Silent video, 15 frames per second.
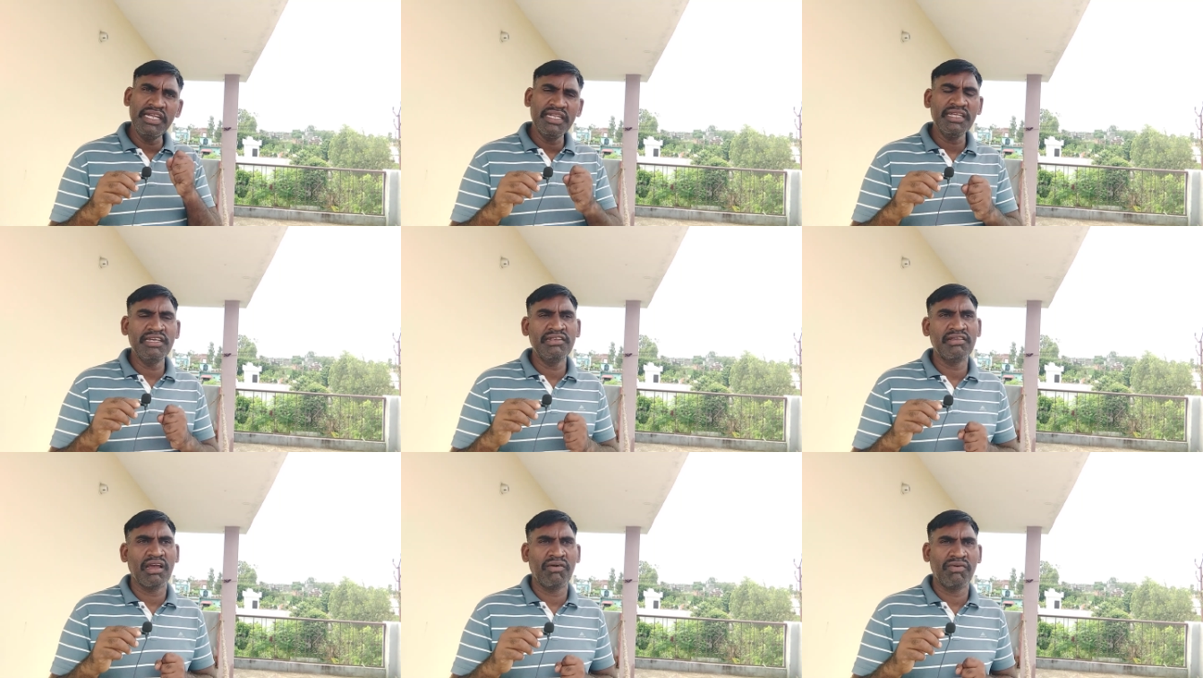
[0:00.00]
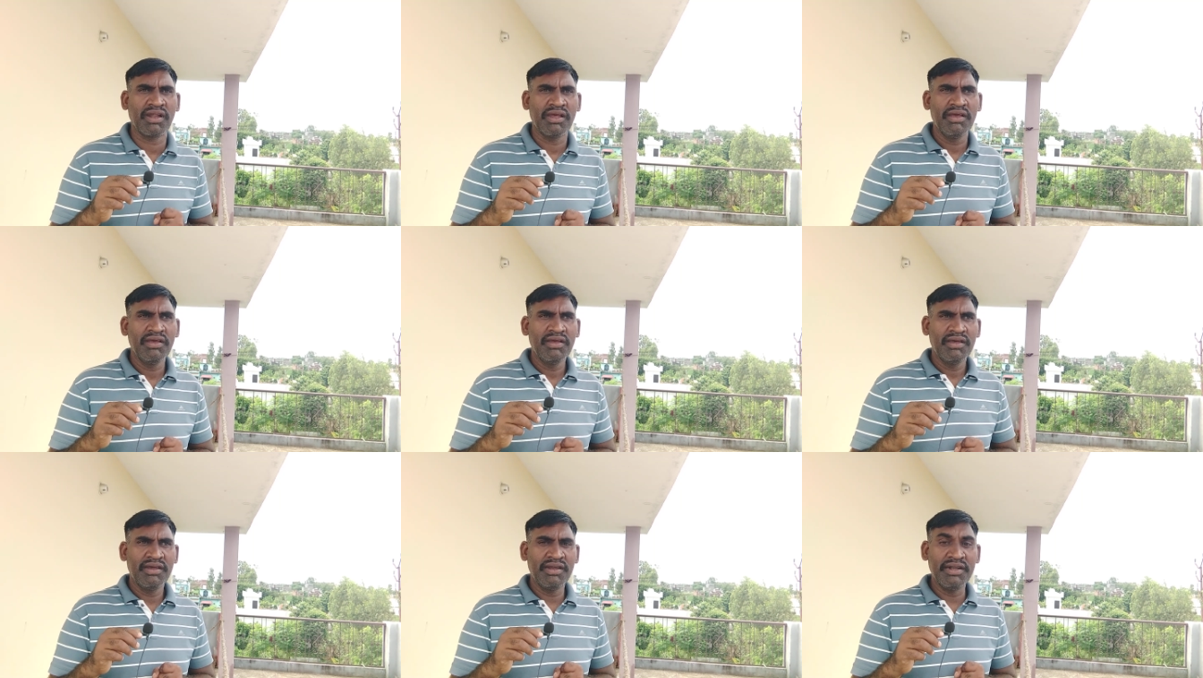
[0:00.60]
It is our
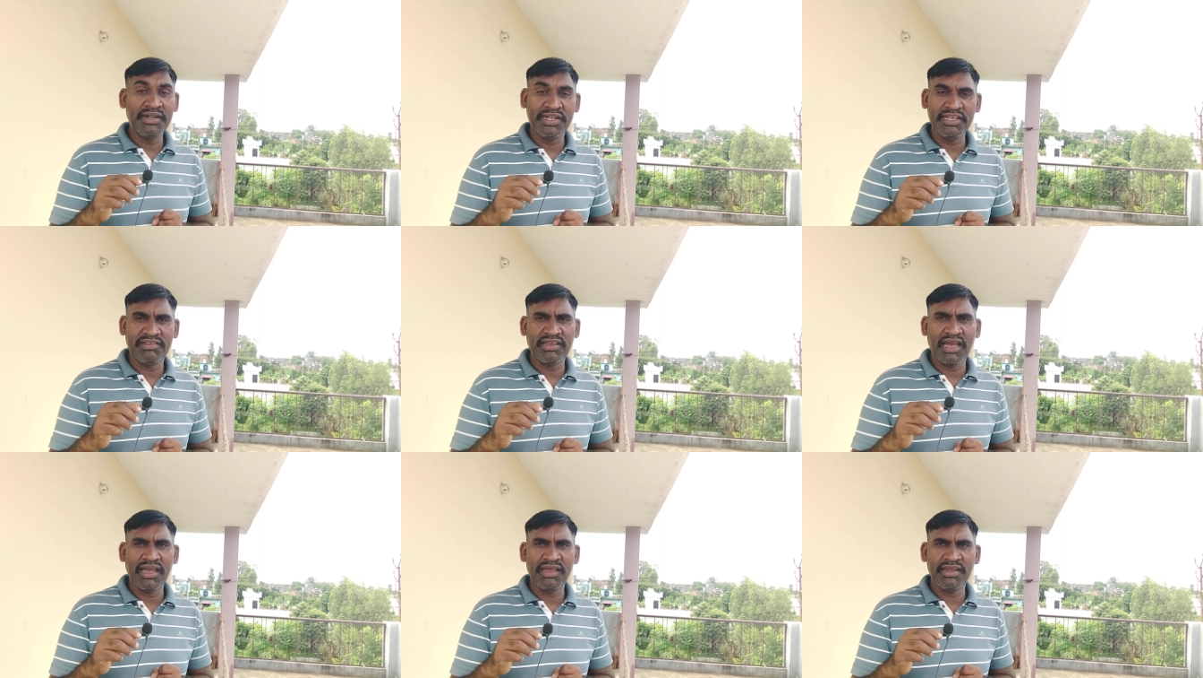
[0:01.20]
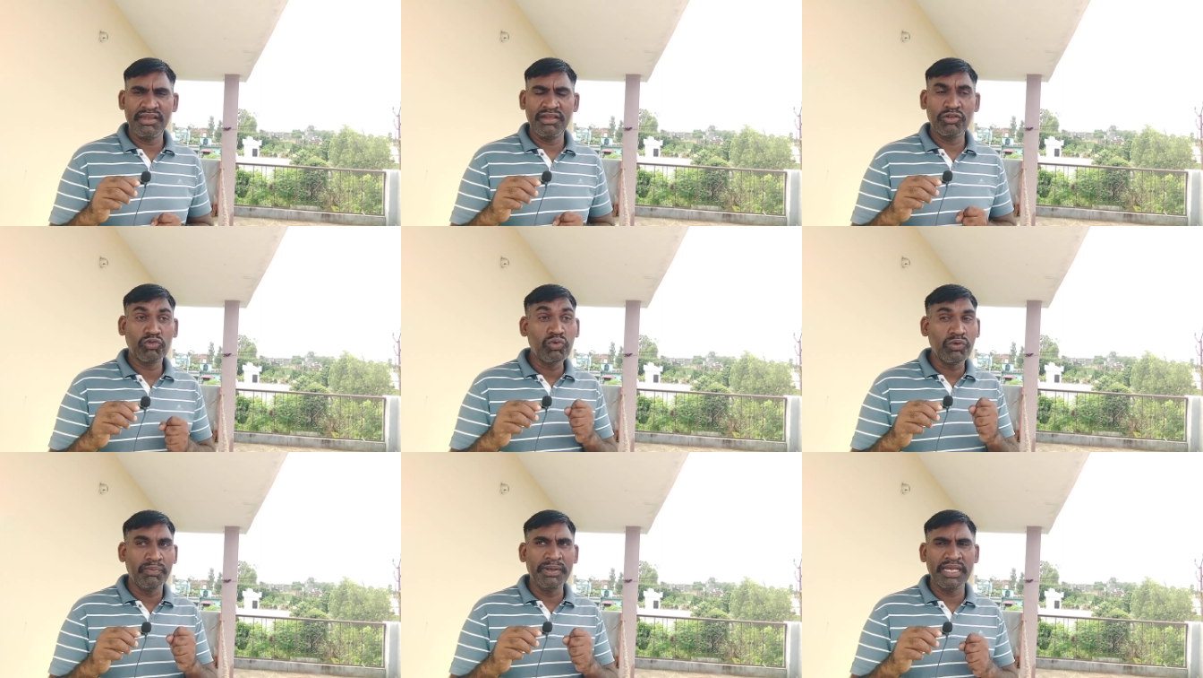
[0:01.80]
uh, desire and uh,
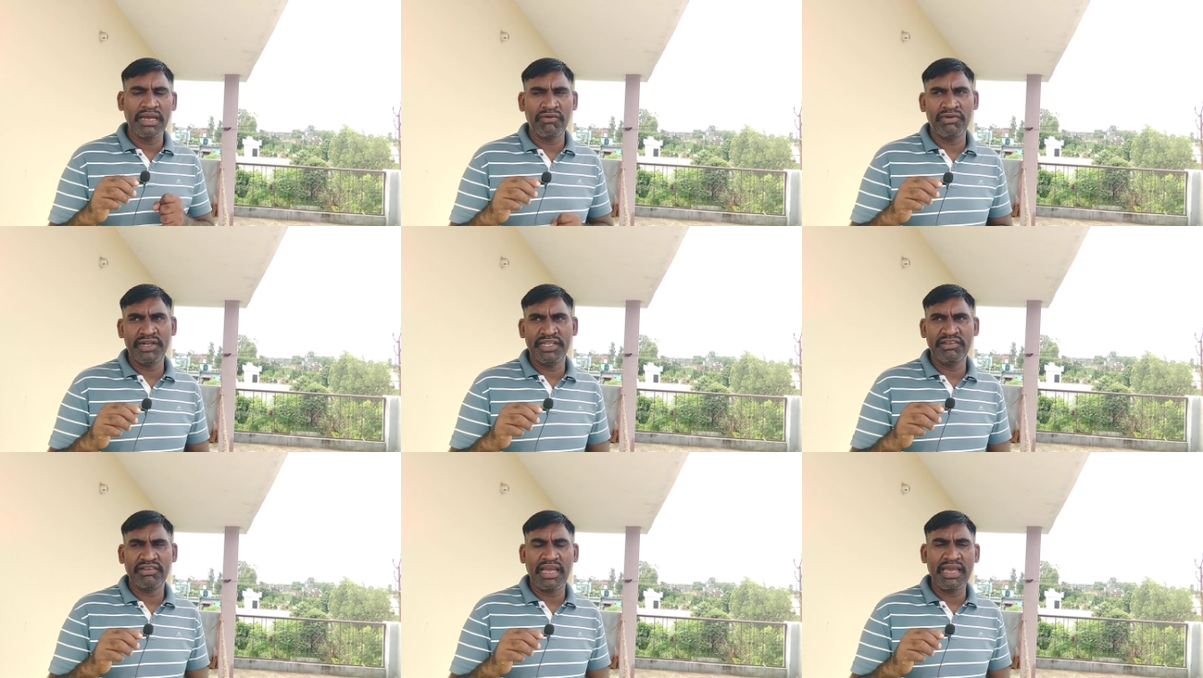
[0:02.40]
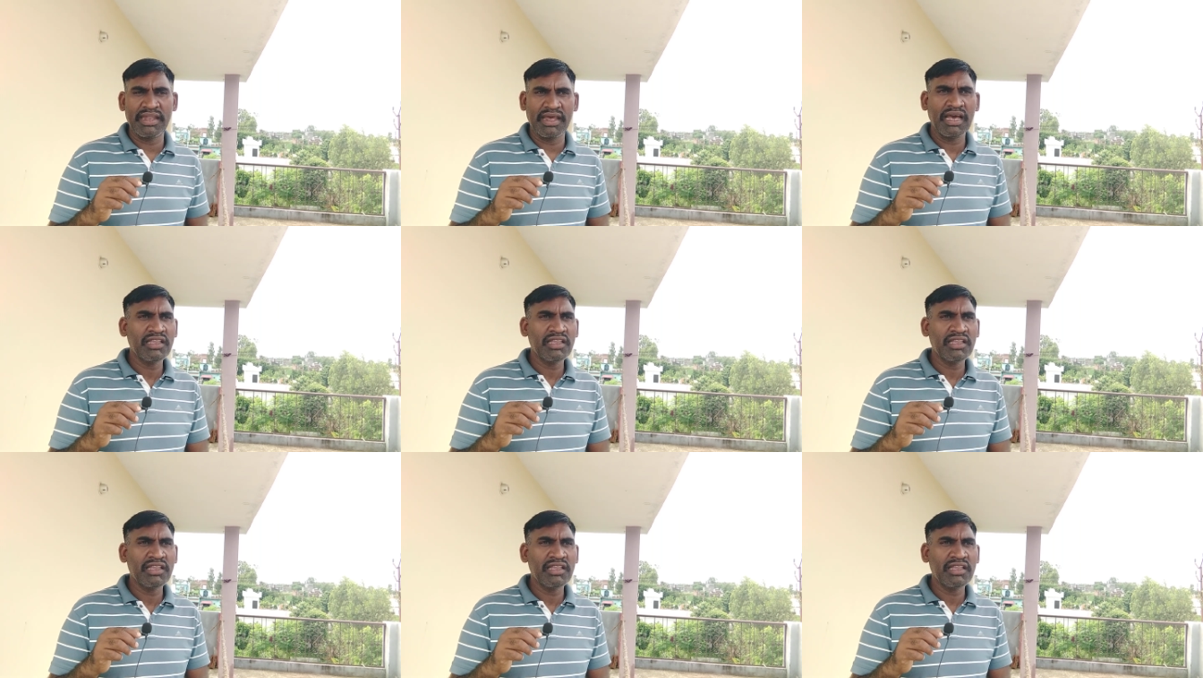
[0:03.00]
should be our desire.